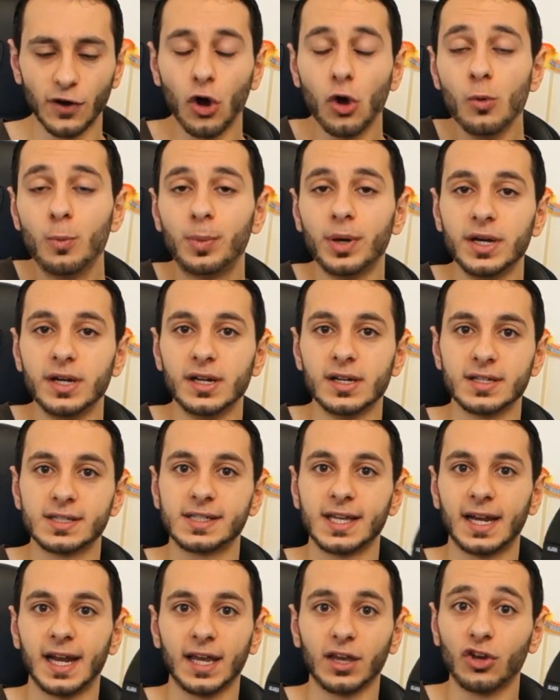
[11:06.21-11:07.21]
openness
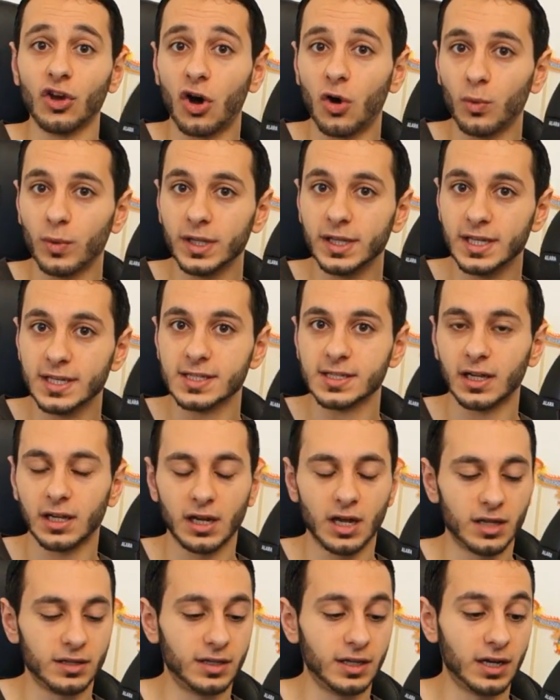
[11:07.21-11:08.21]
that I got with these the
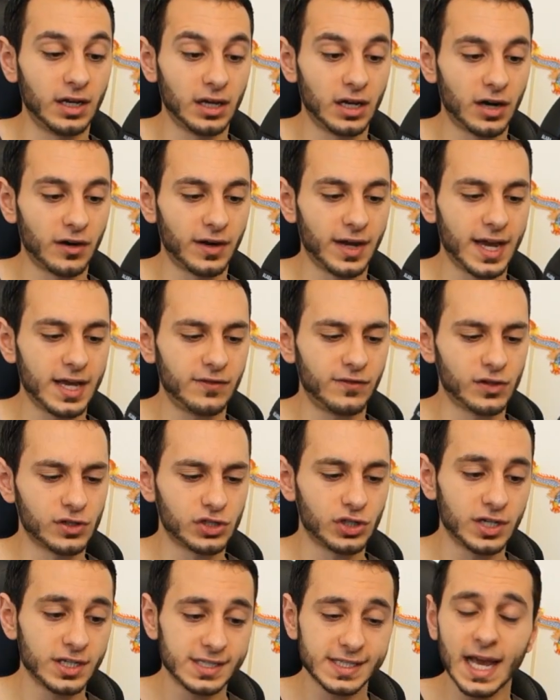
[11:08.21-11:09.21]
Alara headphones.
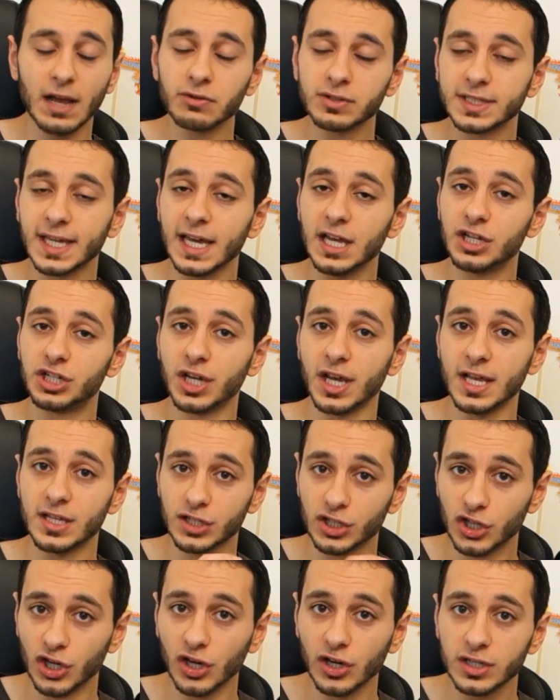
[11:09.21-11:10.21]
So the soundstage
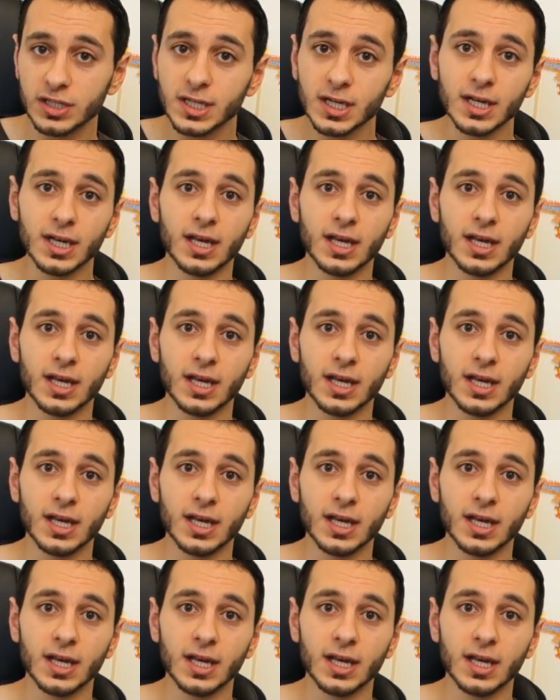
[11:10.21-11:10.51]
is good.